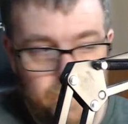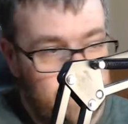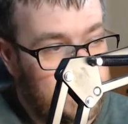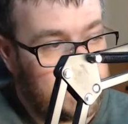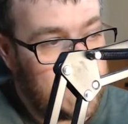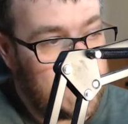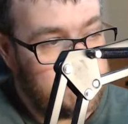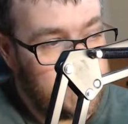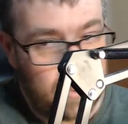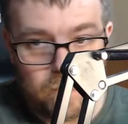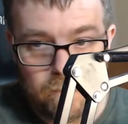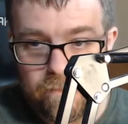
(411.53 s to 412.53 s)
Cabrio
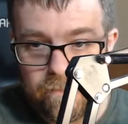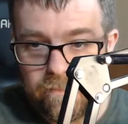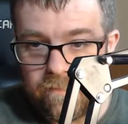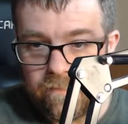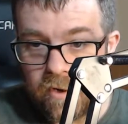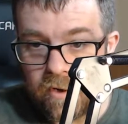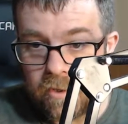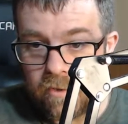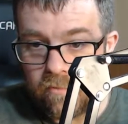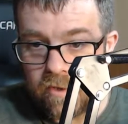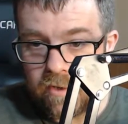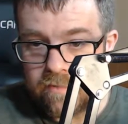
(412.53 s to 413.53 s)
from
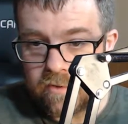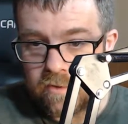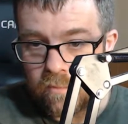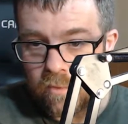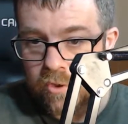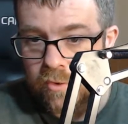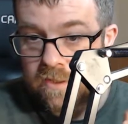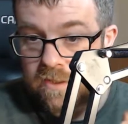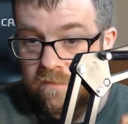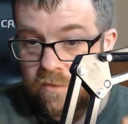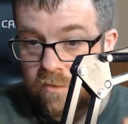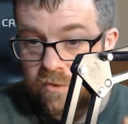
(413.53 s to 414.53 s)
Revel in
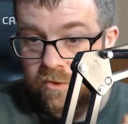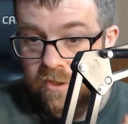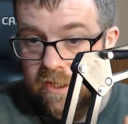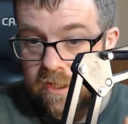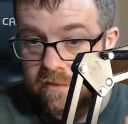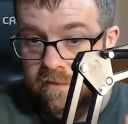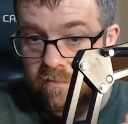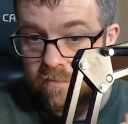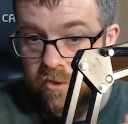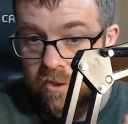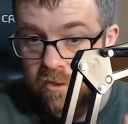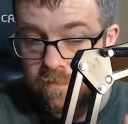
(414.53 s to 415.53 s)
1/24 scale. So